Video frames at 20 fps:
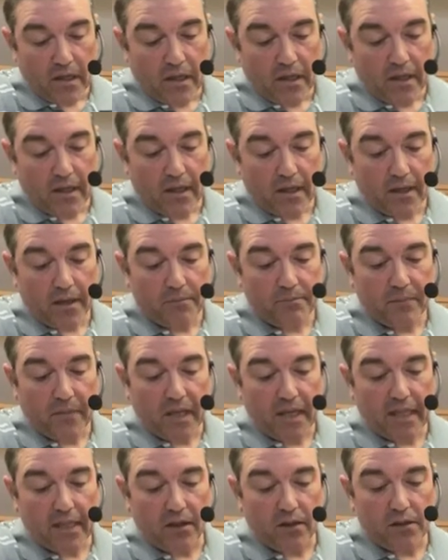Um,
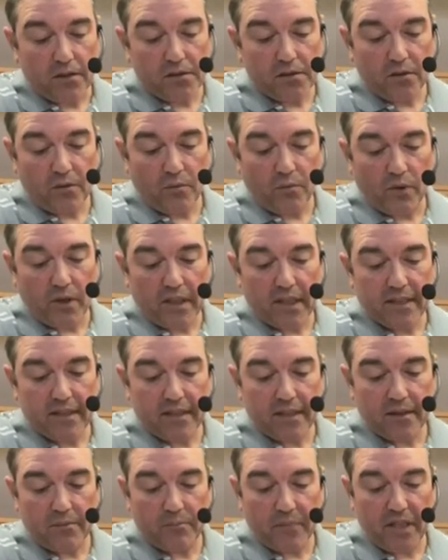I also wanted
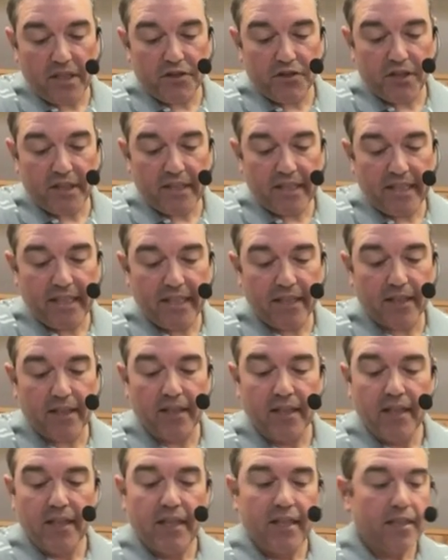to mention
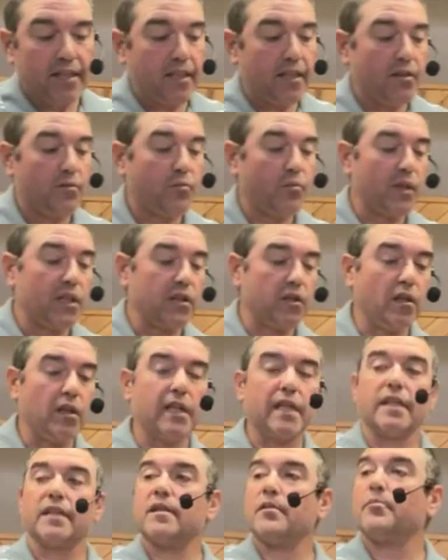here that if we
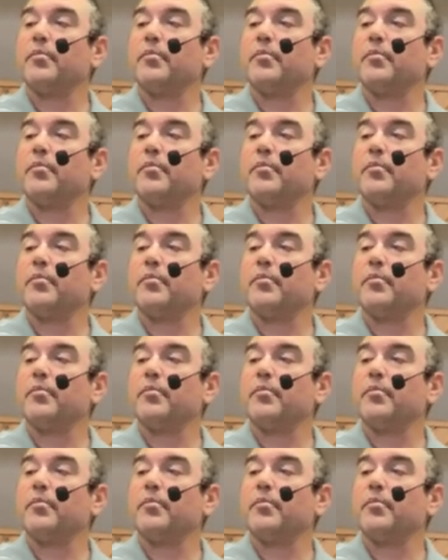look at the